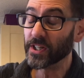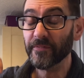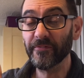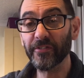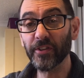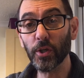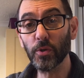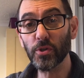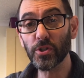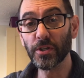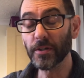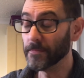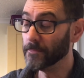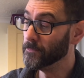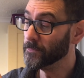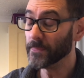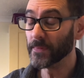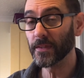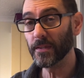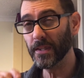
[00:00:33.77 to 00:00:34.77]
infusion.
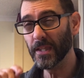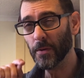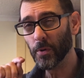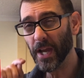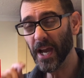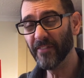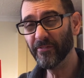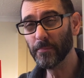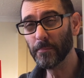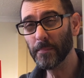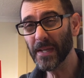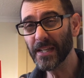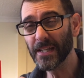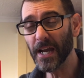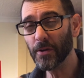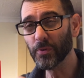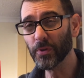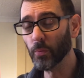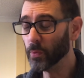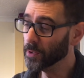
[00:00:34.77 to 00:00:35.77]
Now, I haven't been
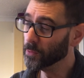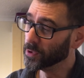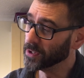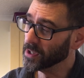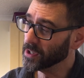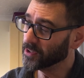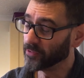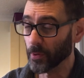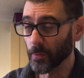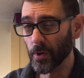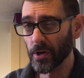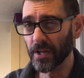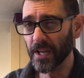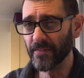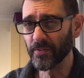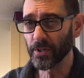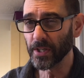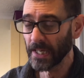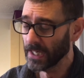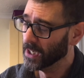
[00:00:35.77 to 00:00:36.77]
out in the wilderness for a while, have
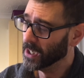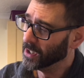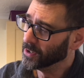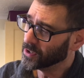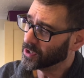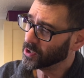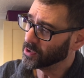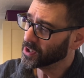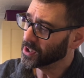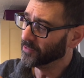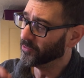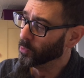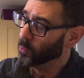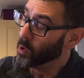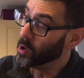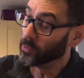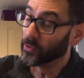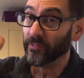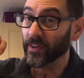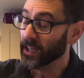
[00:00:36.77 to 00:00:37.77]
I? Searching for
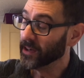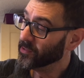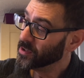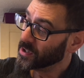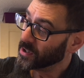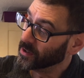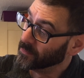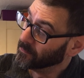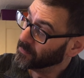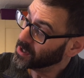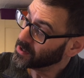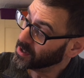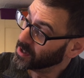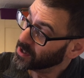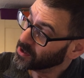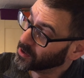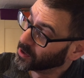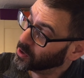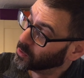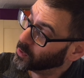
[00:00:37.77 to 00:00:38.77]
wild flavours, so that's a,
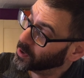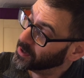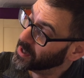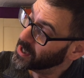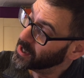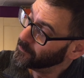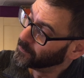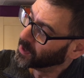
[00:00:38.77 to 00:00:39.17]
that's a good one there.